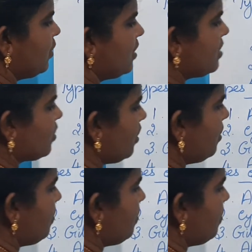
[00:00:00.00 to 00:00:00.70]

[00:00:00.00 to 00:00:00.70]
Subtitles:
What is called